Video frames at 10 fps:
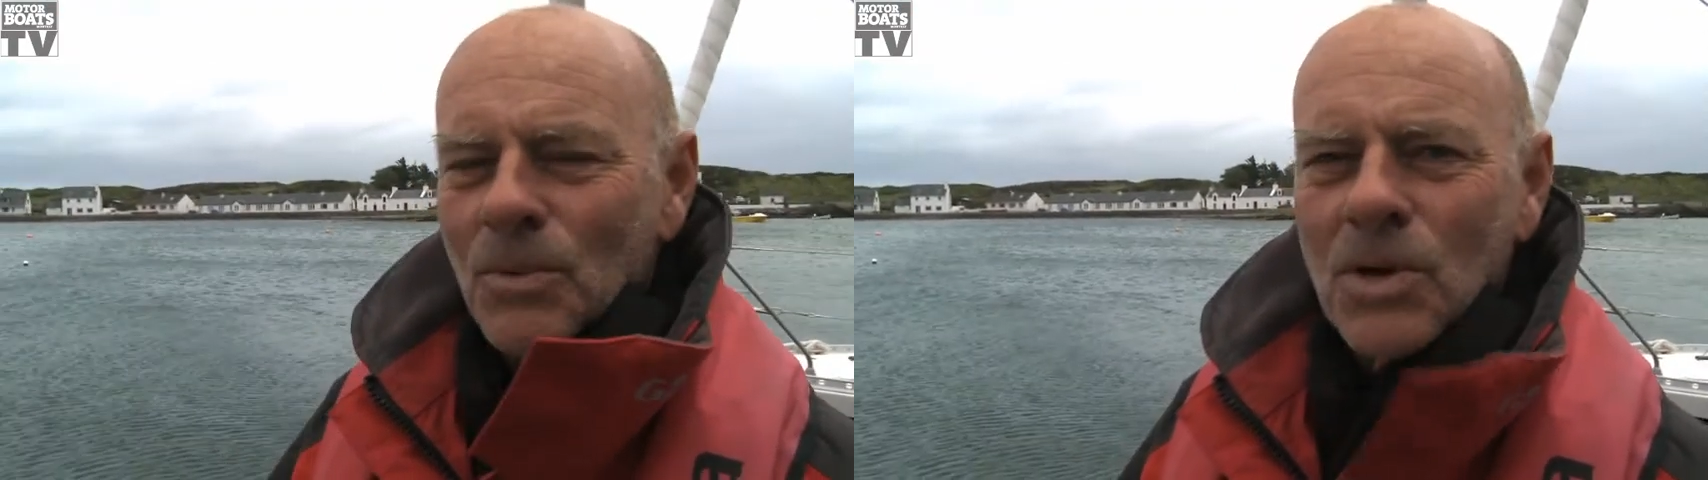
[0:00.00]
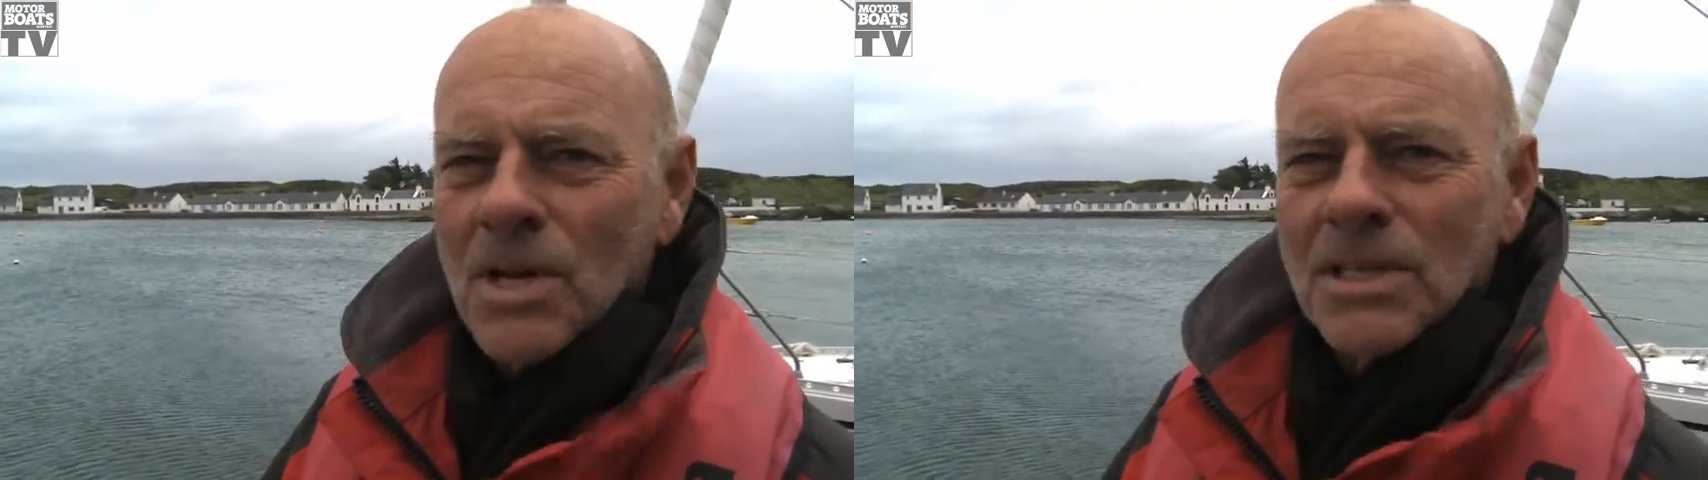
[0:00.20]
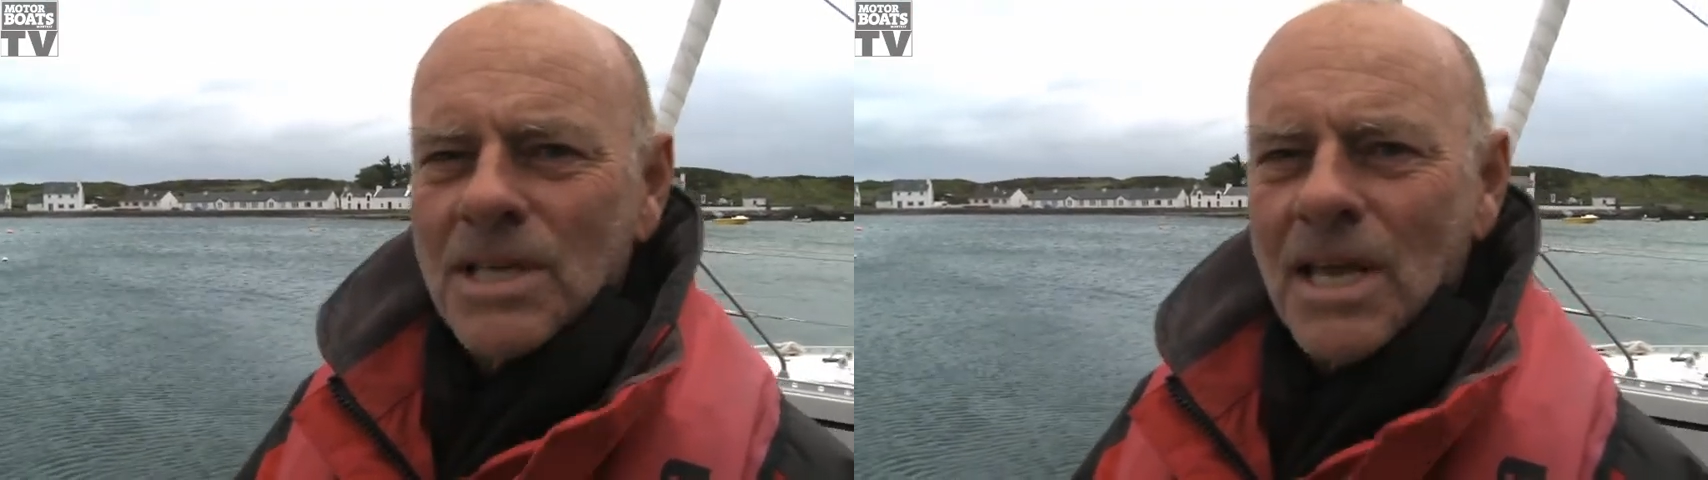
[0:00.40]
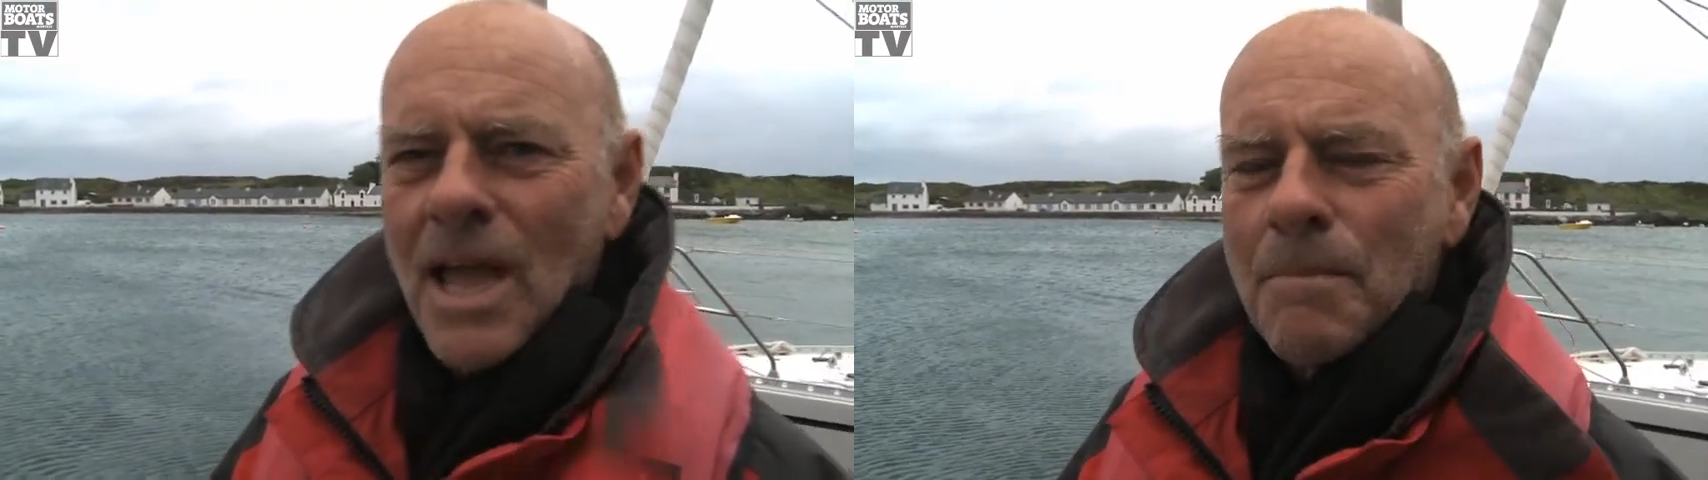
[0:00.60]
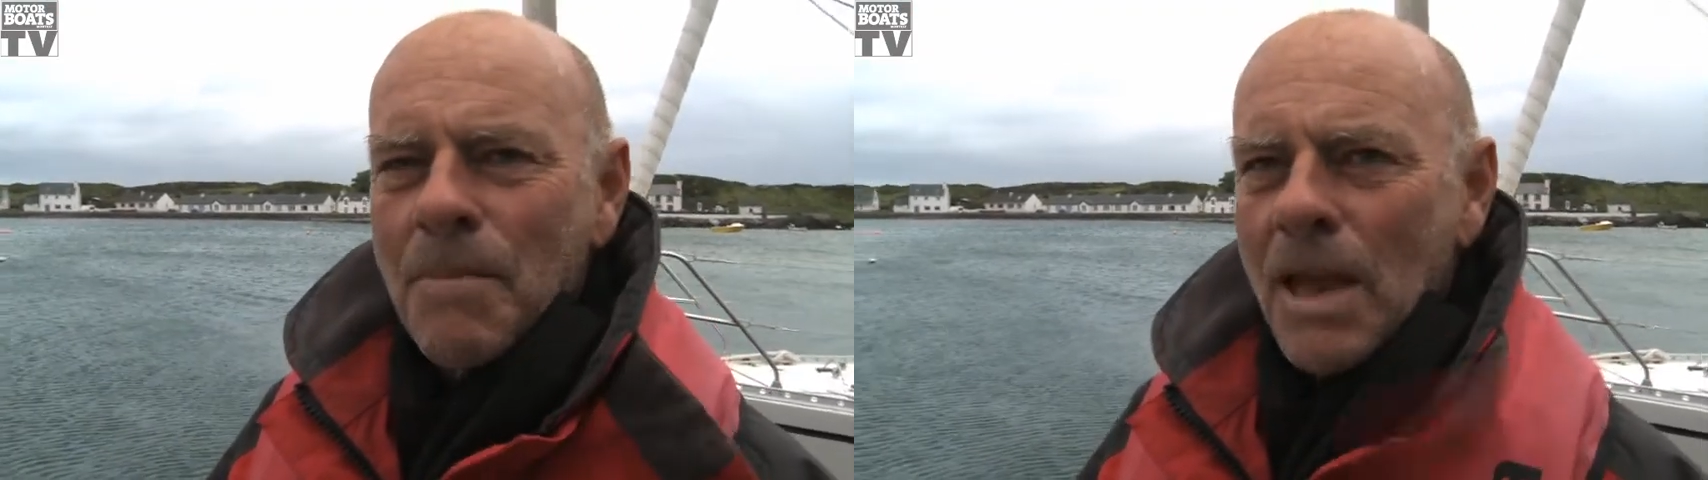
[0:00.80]
wouldn't take
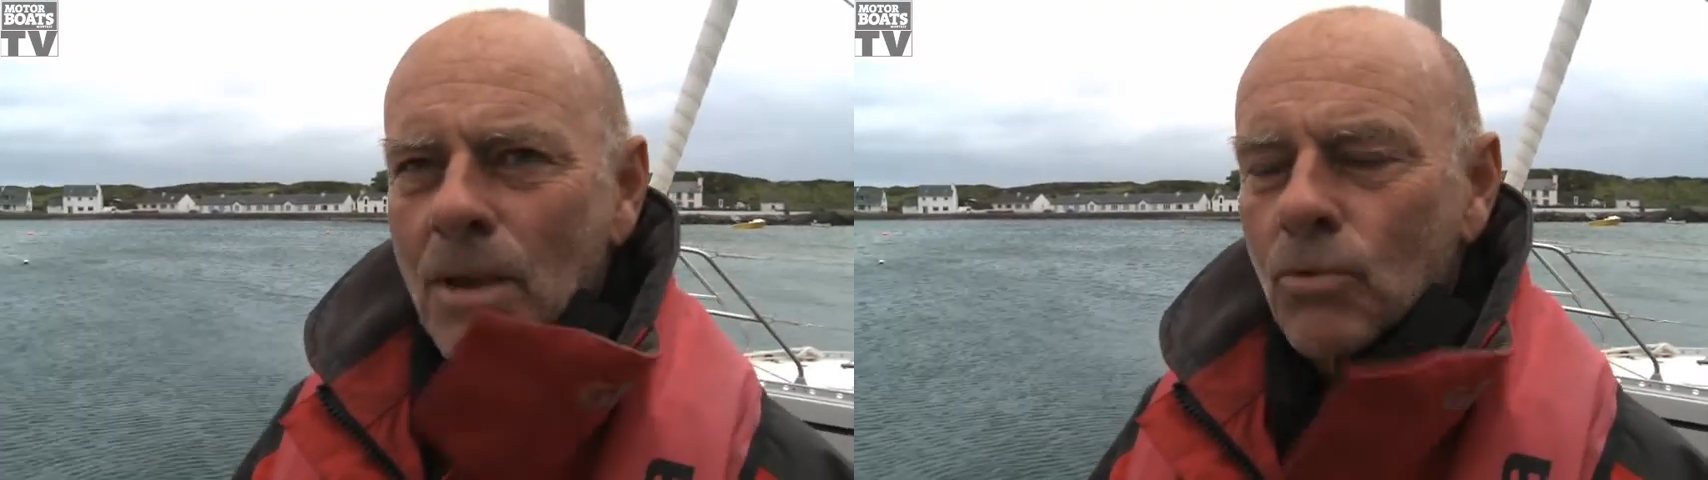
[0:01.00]
a penny,